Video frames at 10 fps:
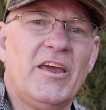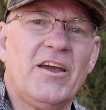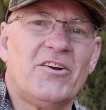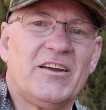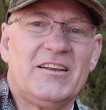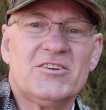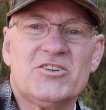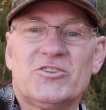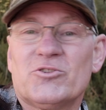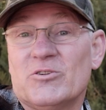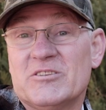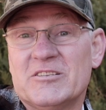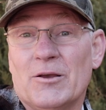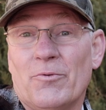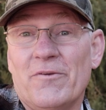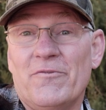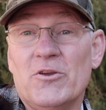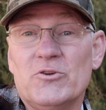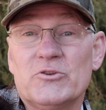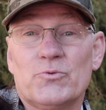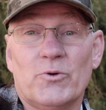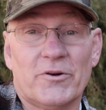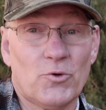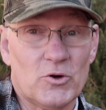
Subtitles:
our ignition sources that we've used were of course